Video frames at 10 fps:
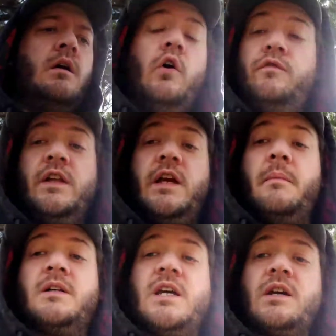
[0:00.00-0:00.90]
hopefully get
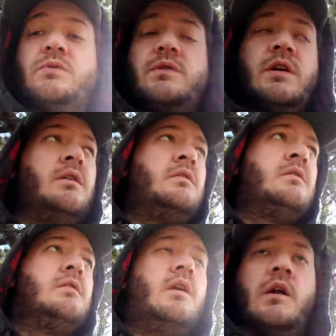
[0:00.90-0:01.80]
my tax
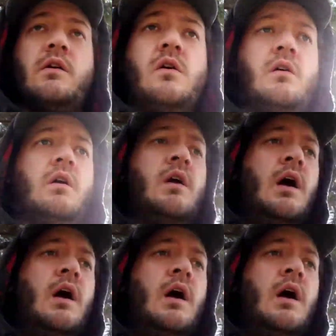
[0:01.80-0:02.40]
return, get a car,